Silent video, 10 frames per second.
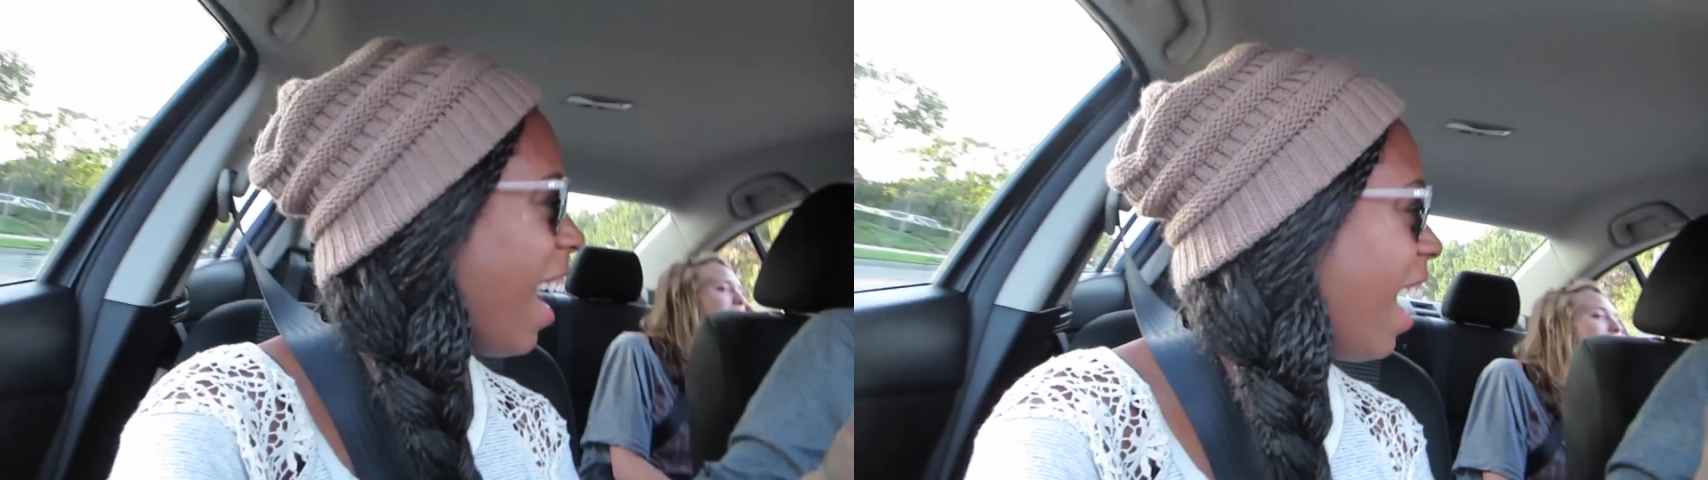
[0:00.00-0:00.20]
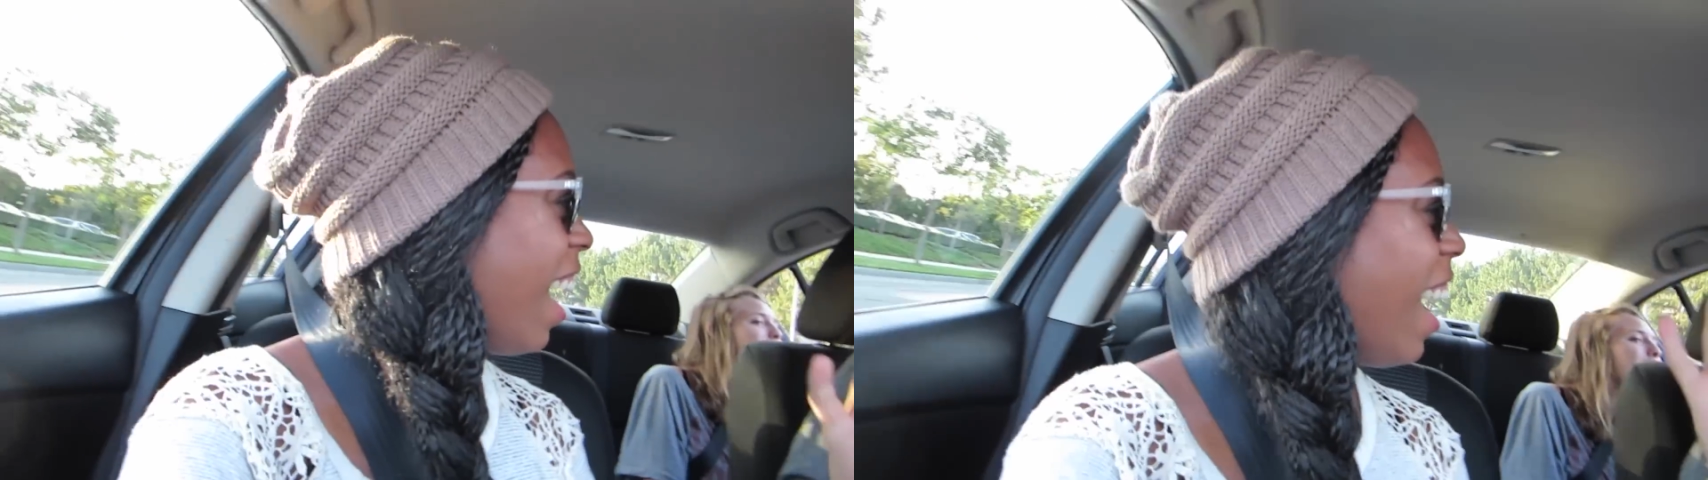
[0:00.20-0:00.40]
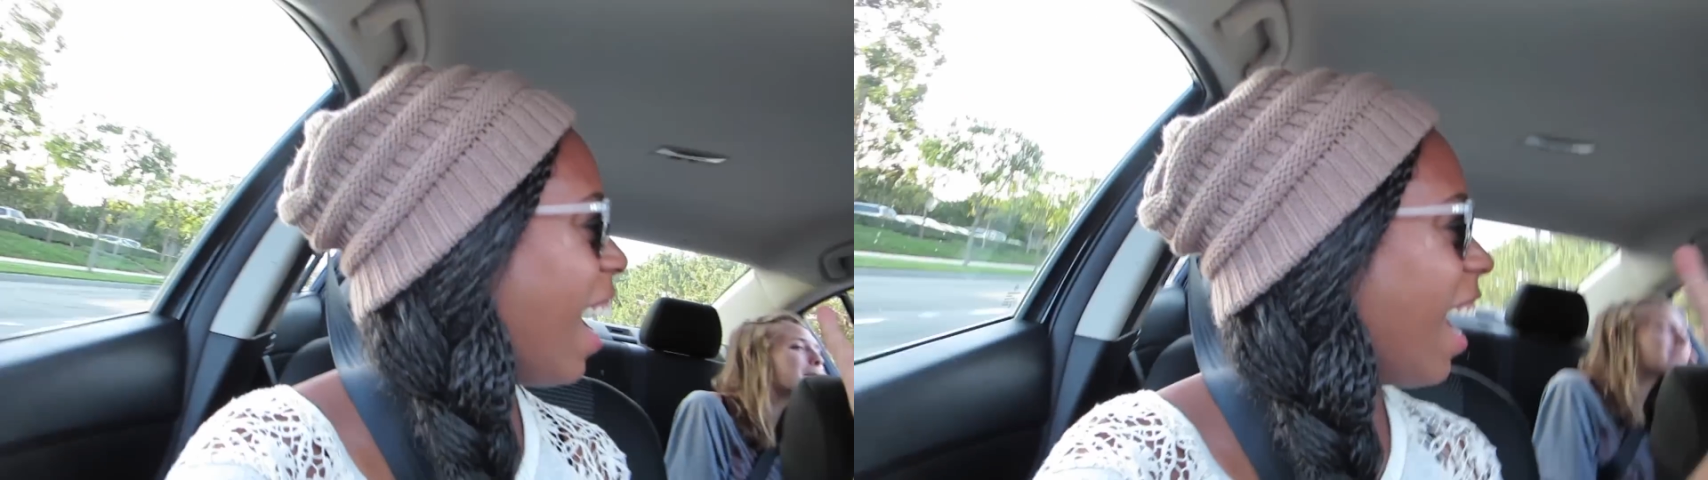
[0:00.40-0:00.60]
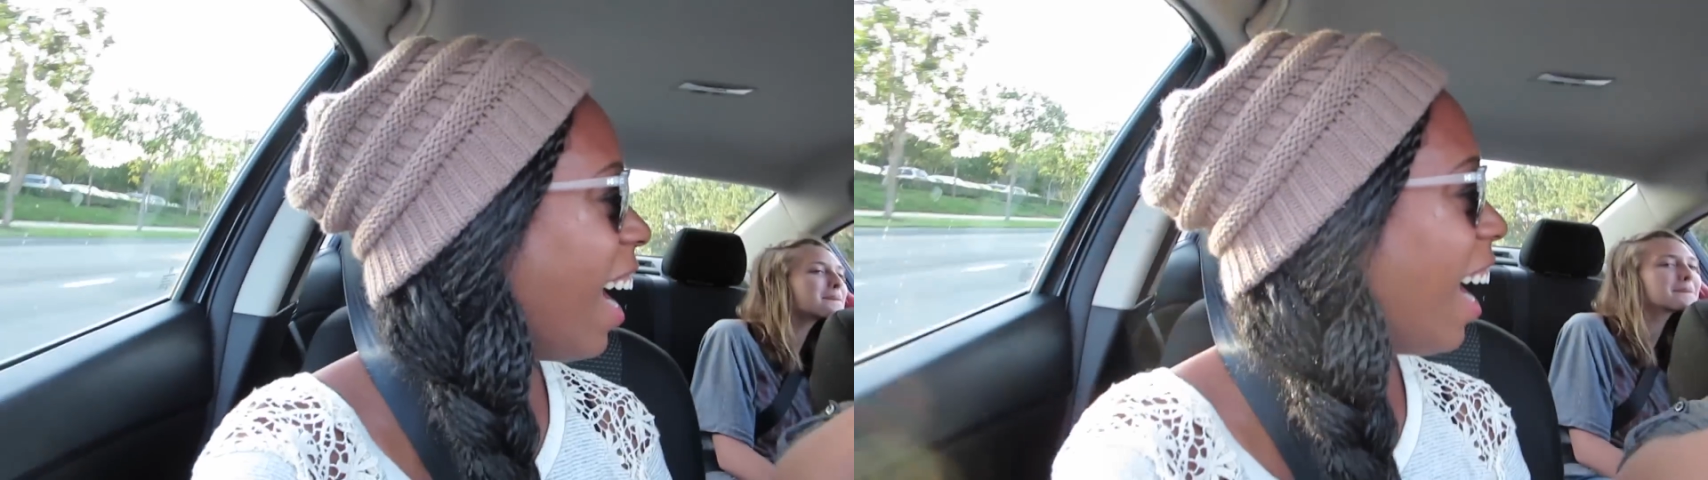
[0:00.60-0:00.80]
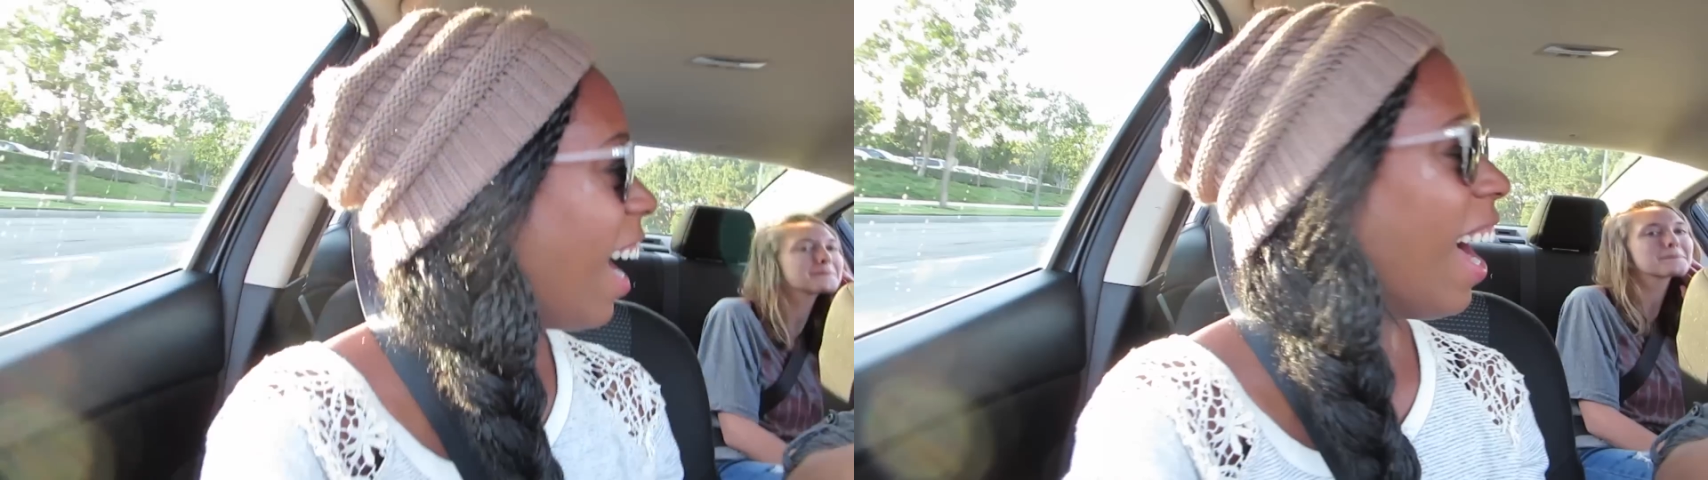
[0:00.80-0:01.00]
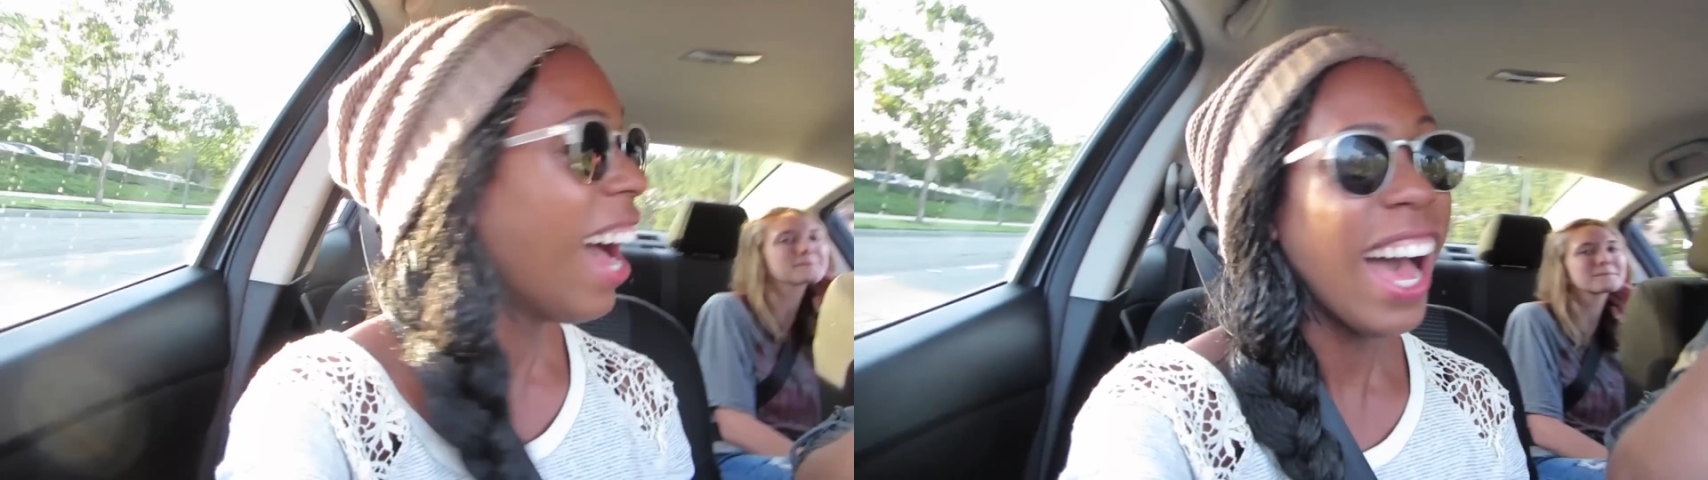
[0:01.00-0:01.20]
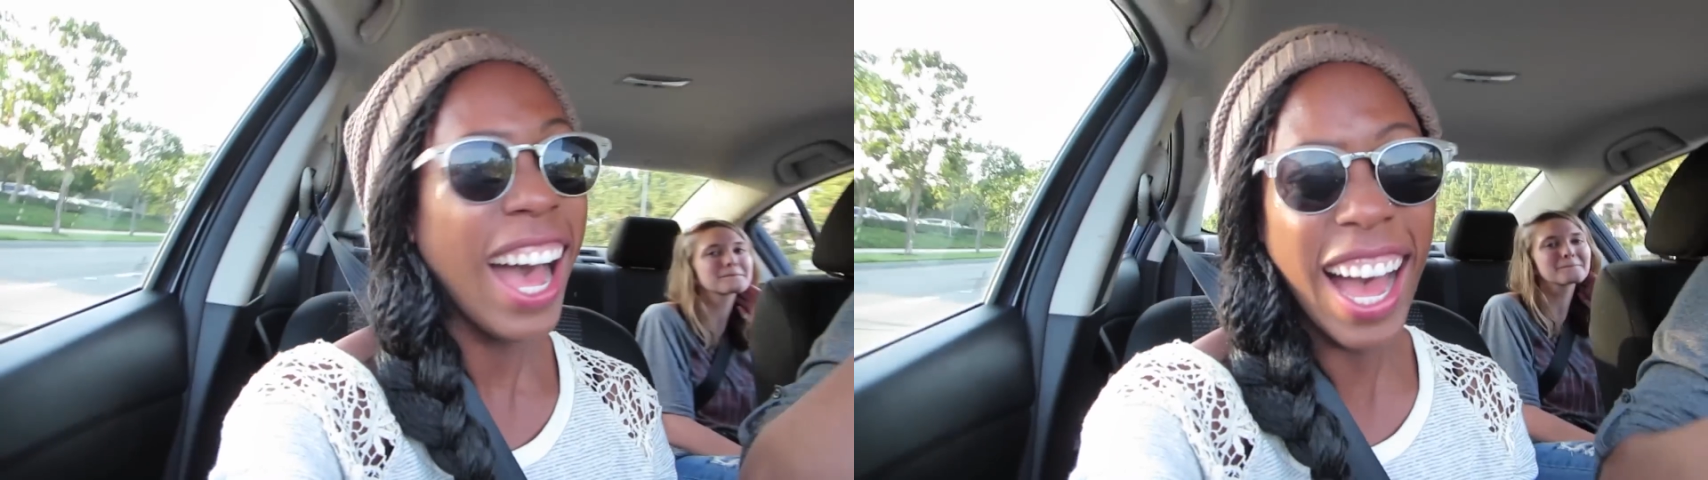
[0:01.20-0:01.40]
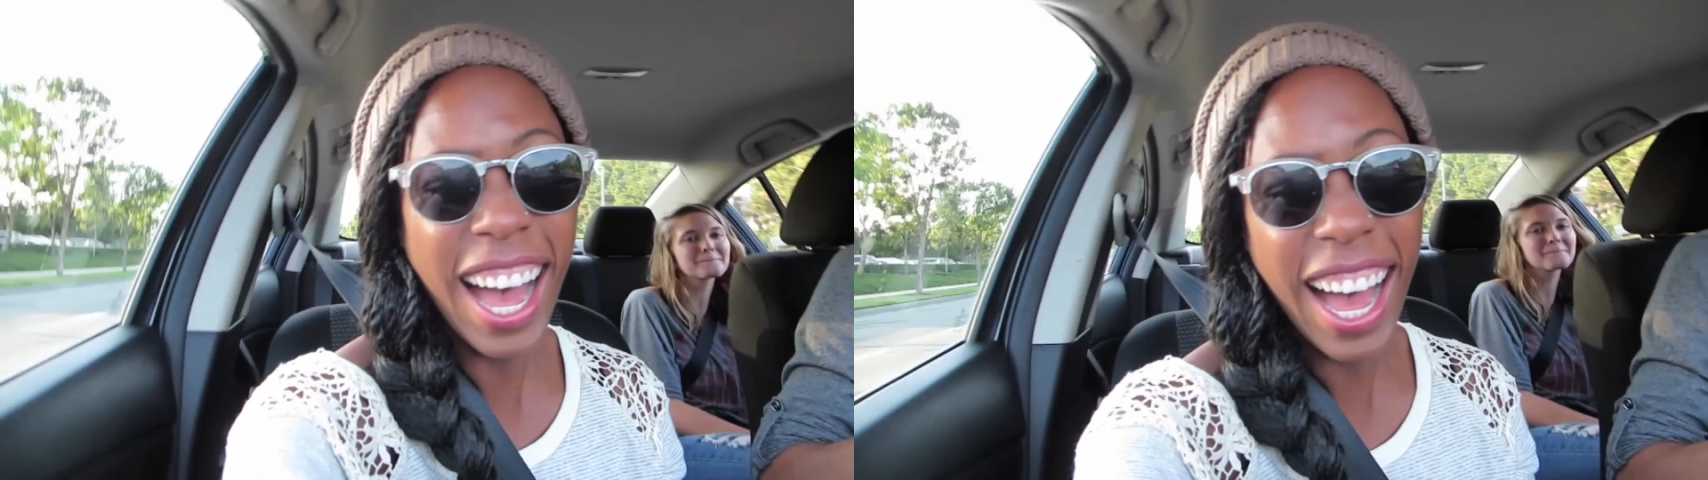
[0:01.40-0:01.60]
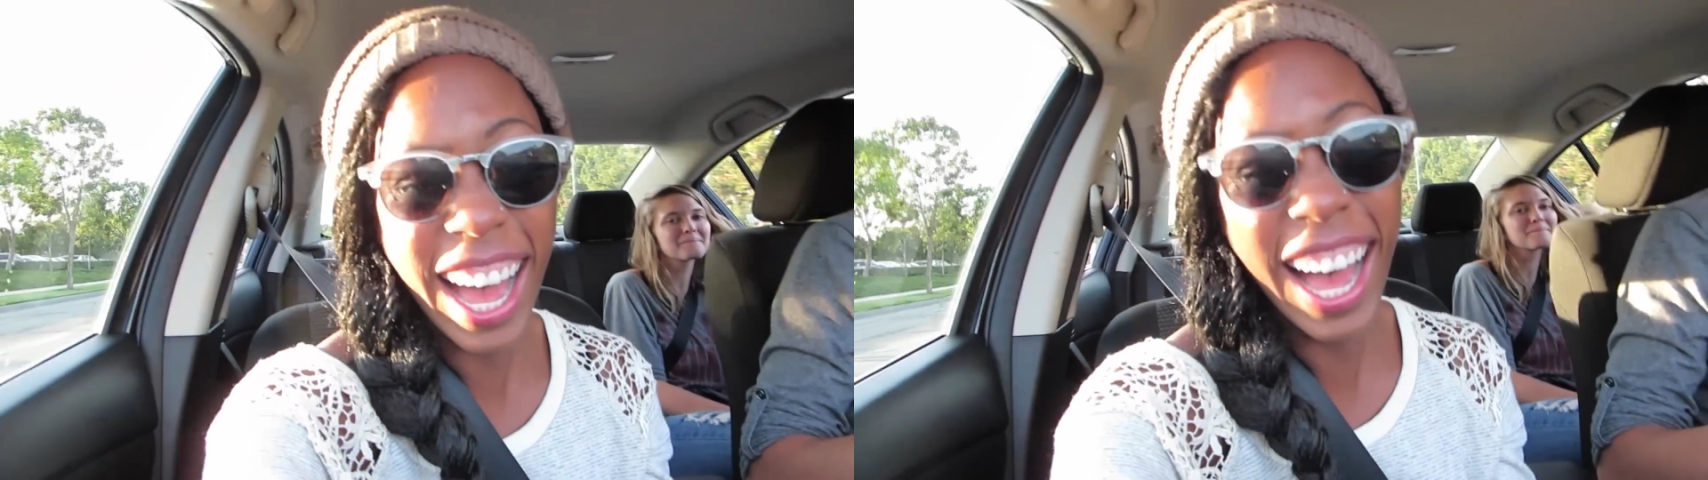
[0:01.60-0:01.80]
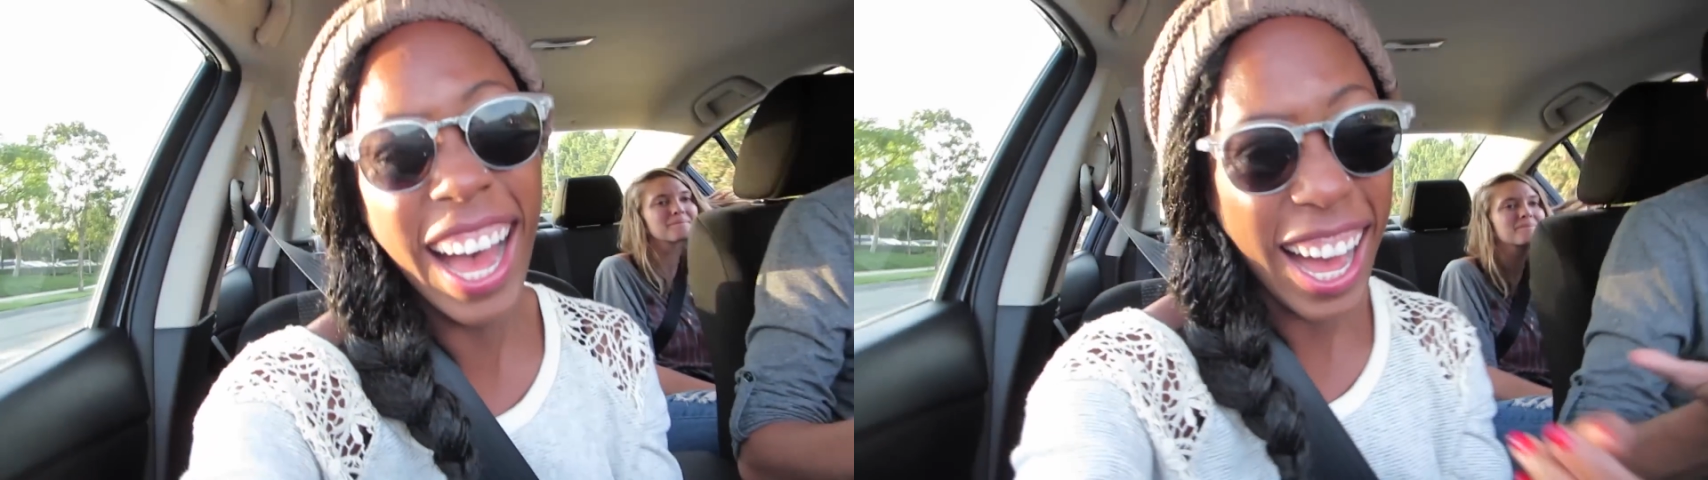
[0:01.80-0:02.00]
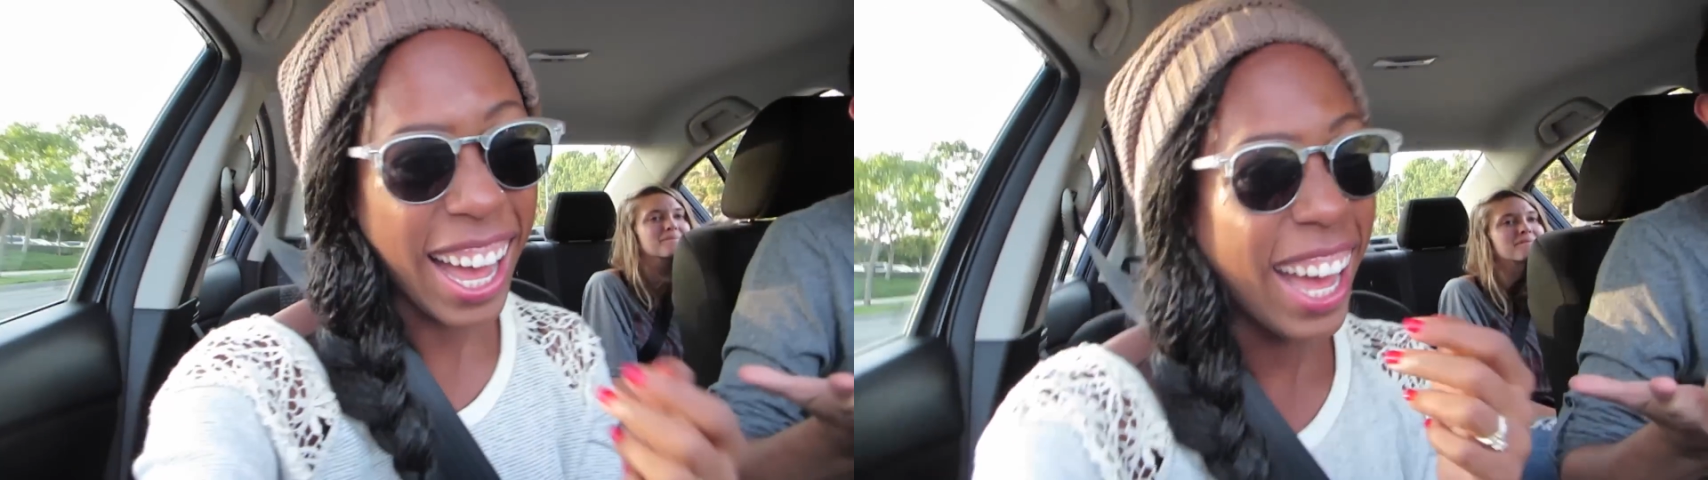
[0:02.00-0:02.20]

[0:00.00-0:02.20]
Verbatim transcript: saying like, go take a shower. I'll take care of the kids. I didn't